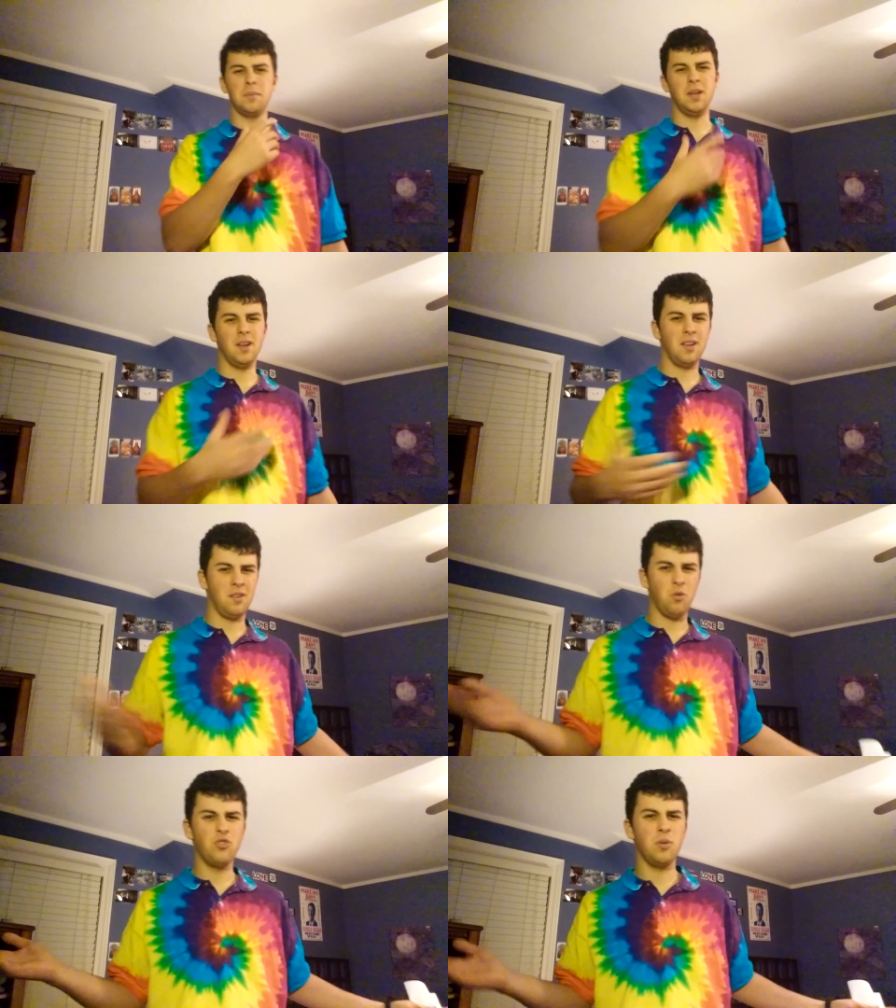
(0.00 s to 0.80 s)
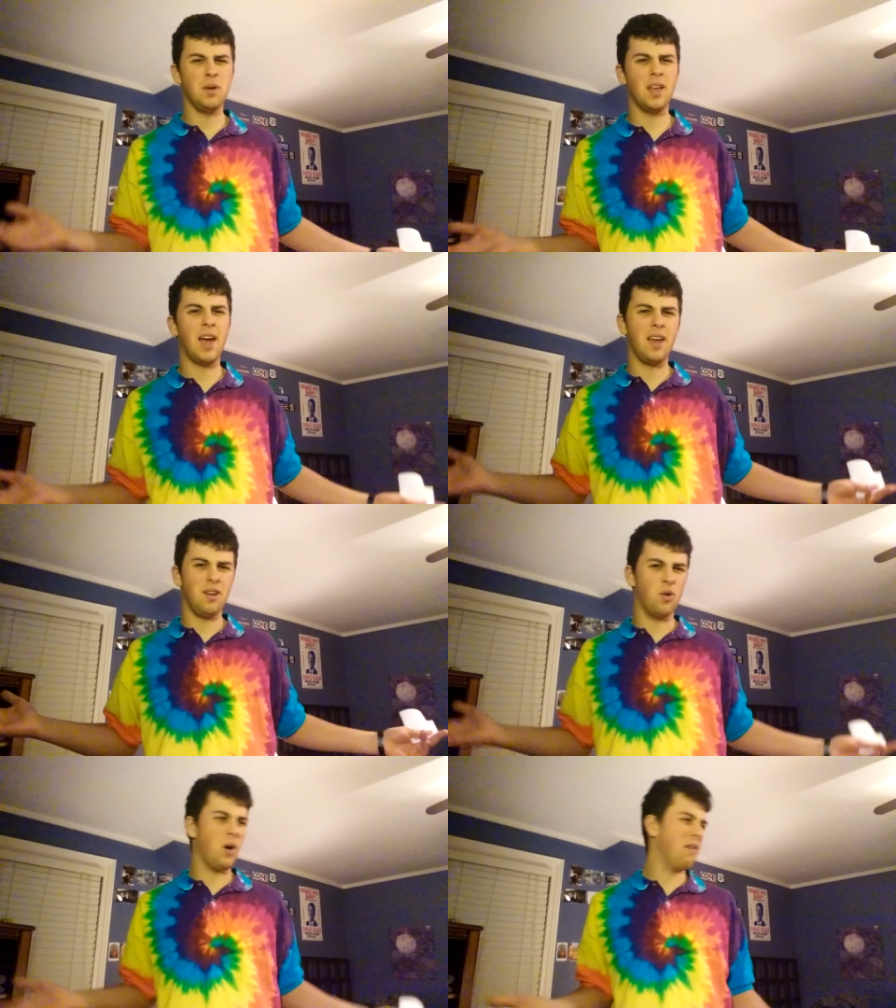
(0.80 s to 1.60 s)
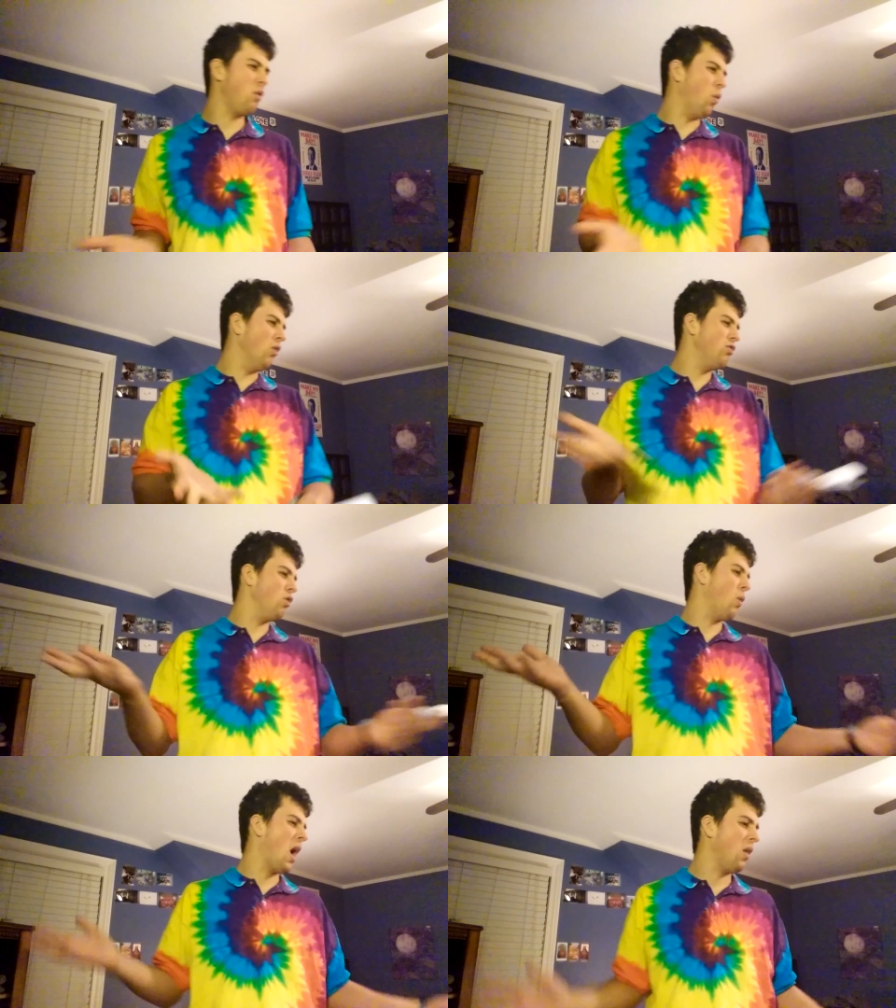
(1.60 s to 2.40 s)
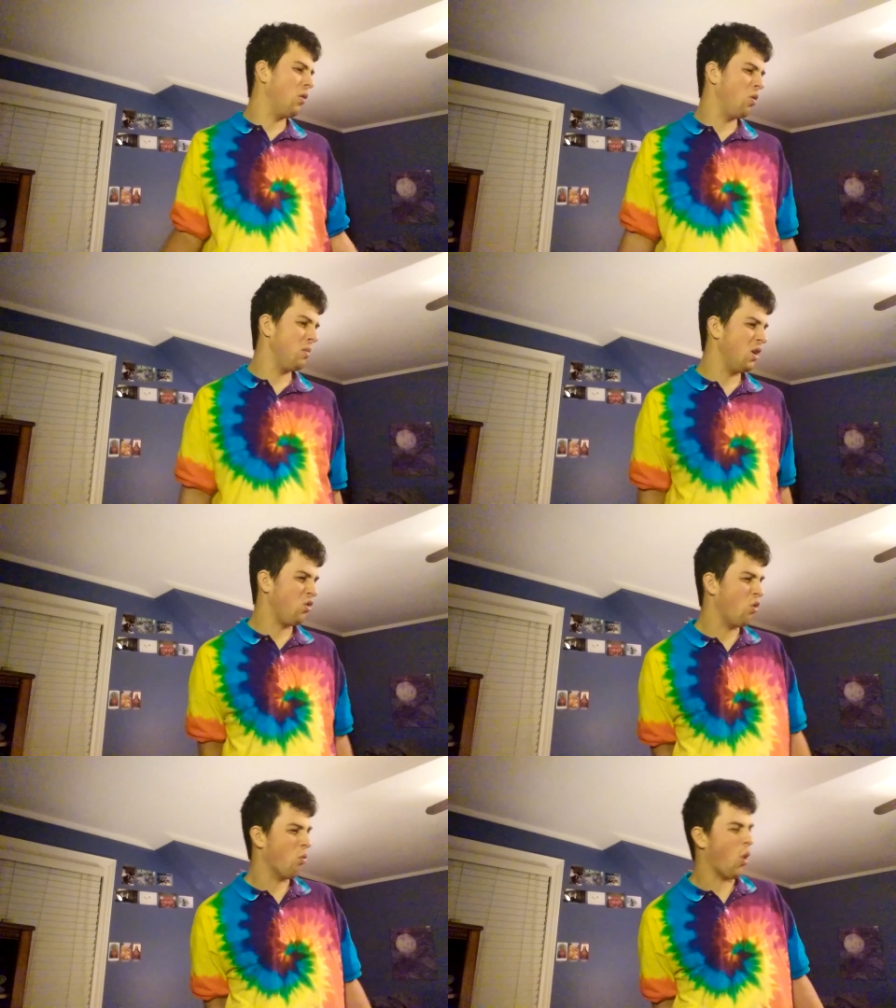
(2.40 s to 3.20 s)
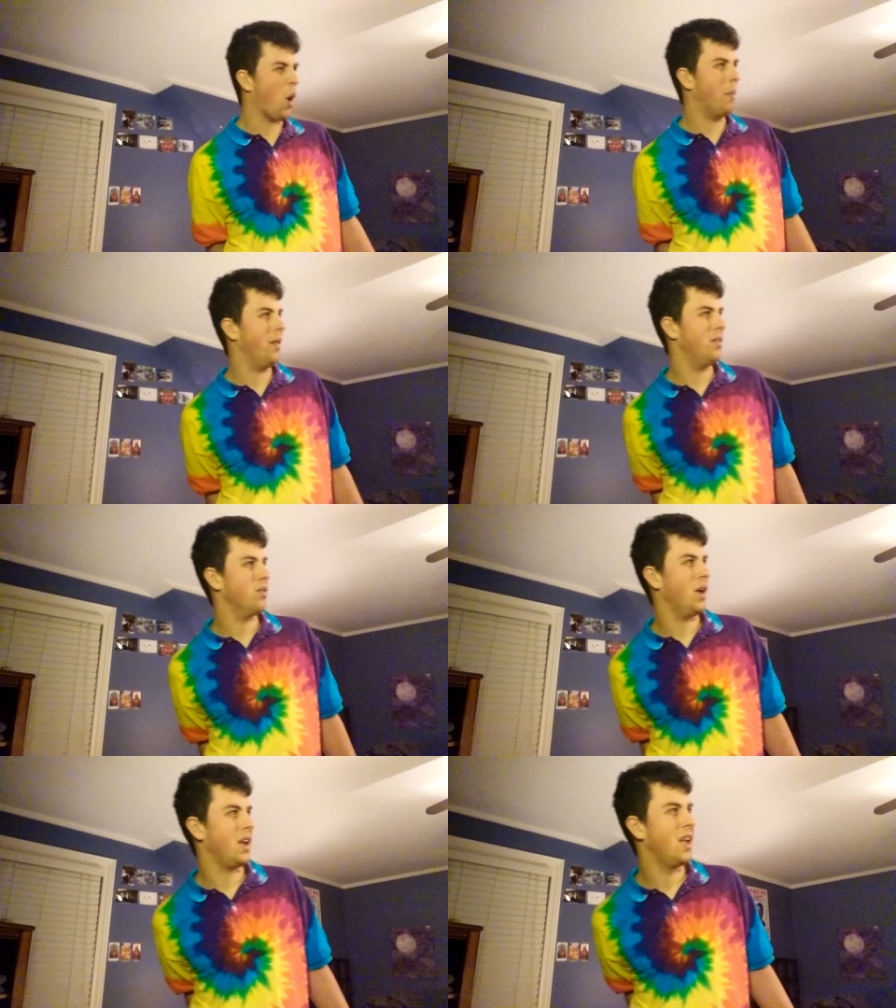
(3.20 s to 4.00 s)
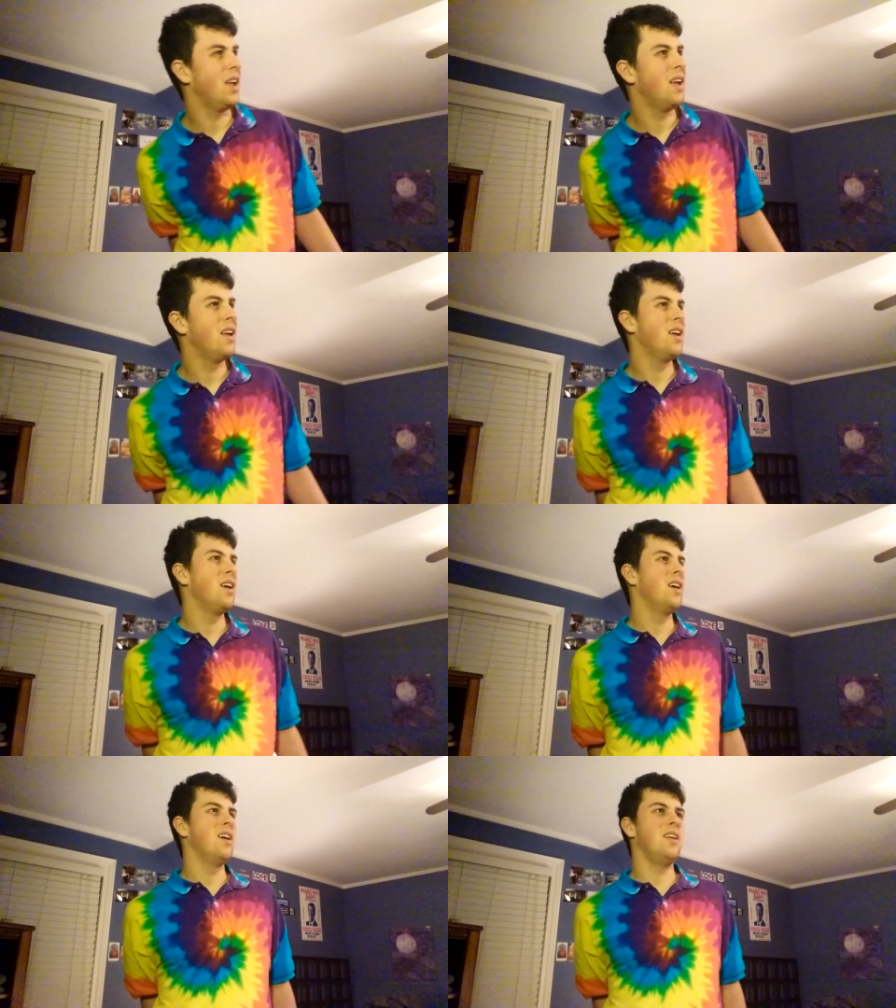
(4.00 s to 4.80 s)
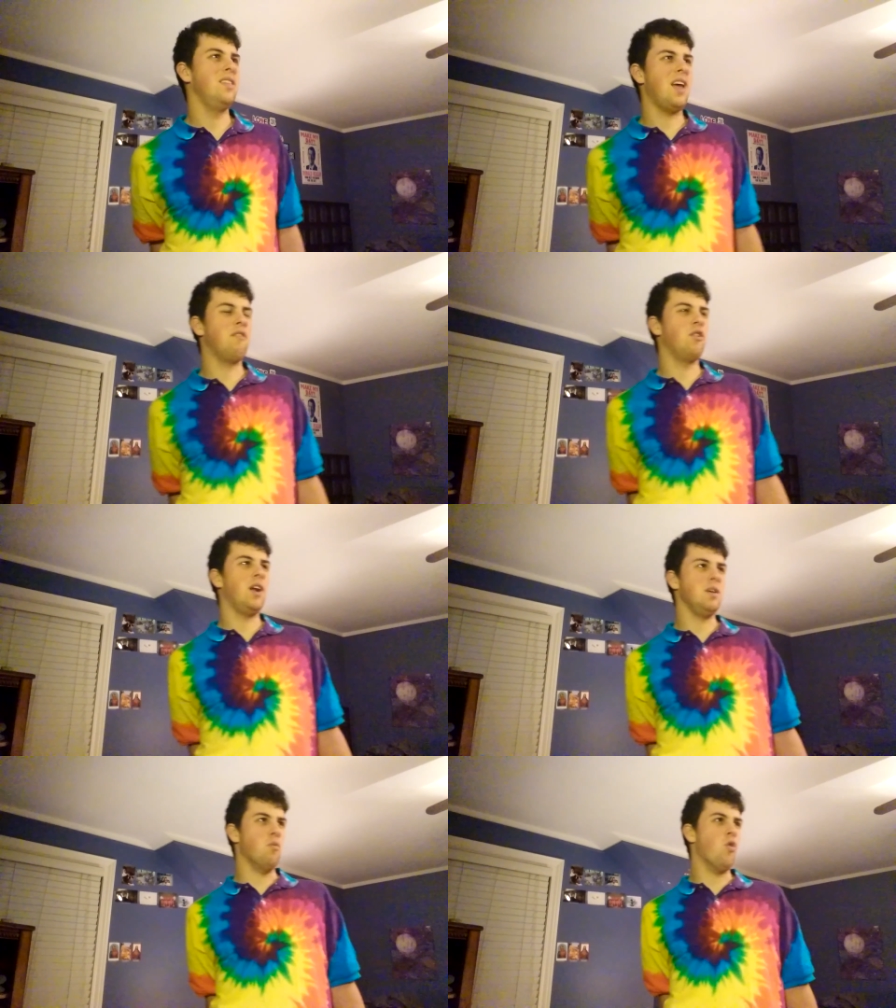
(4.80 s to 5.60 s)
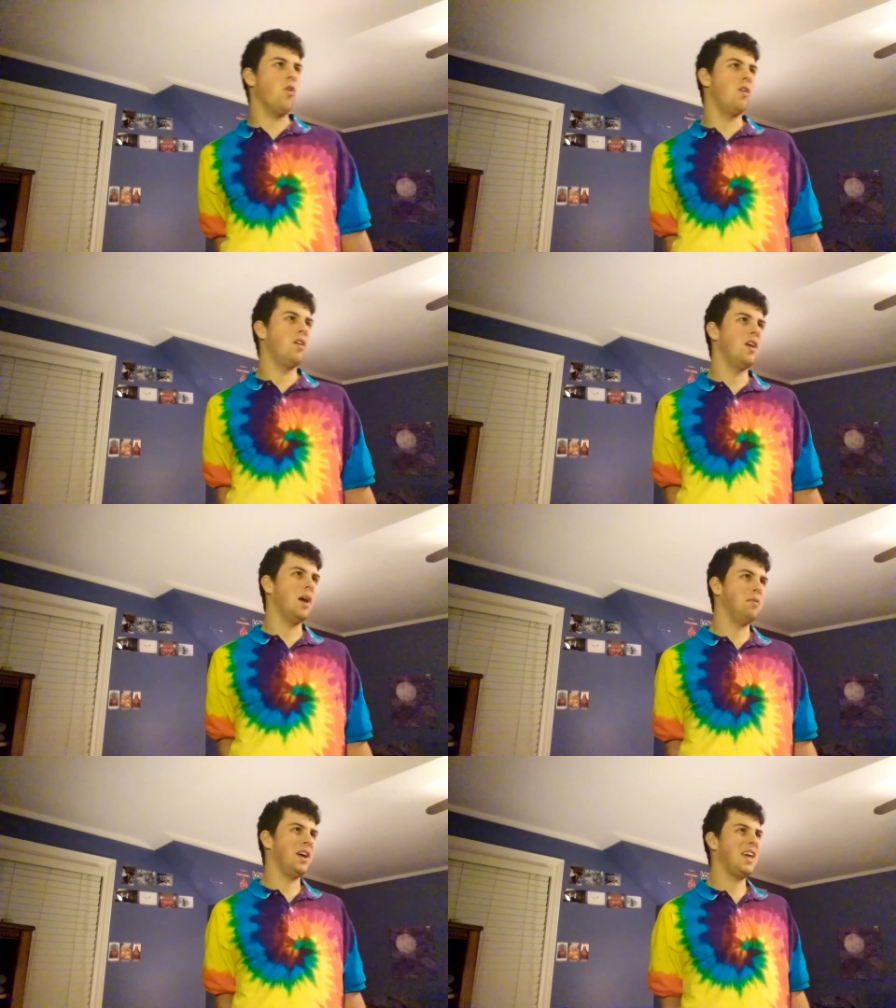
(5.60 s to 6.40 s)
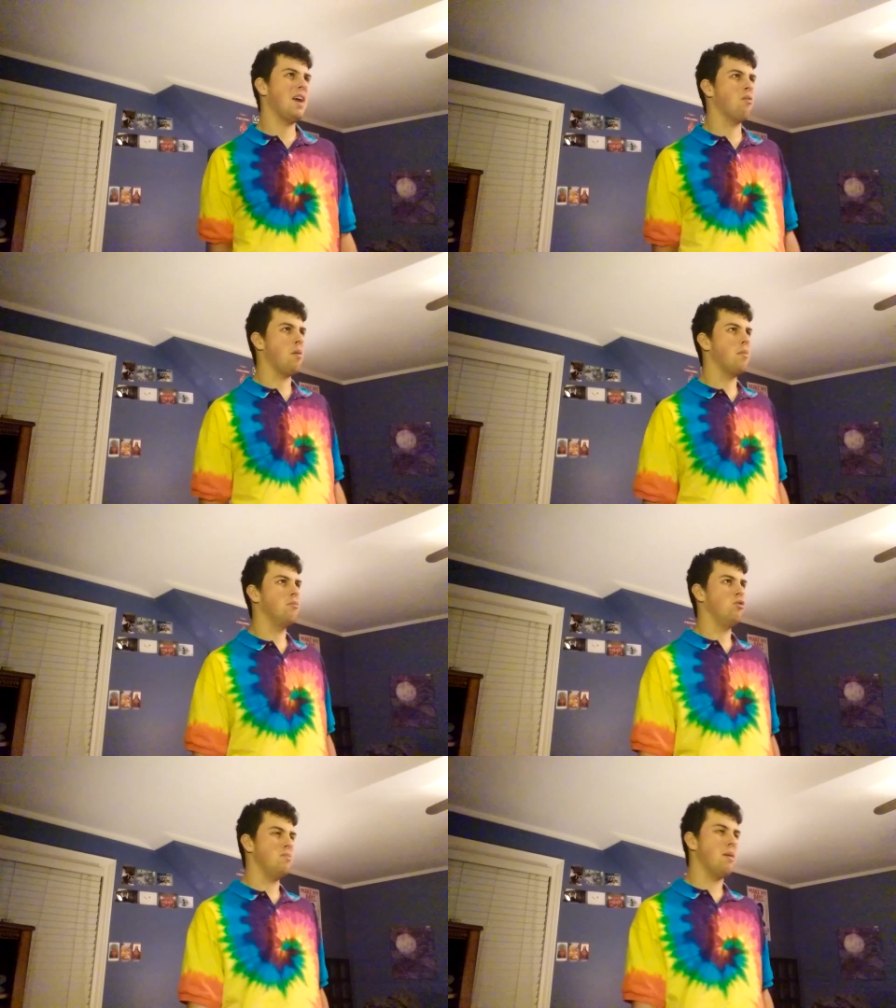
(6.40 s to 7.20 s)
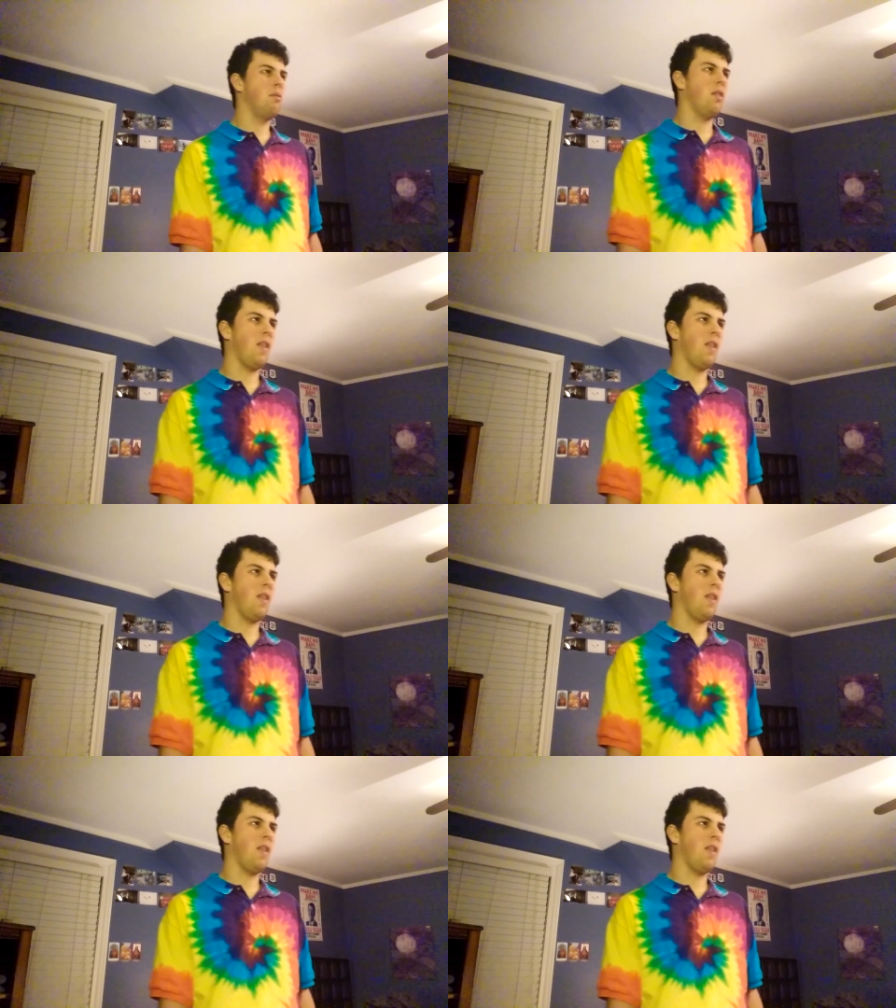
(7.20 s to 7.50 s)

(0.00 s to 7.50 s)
I mean, it, it used to be that, you know, every once in a while there would be a good Raw, but it's like never anymore. I mean, I can't remember remember the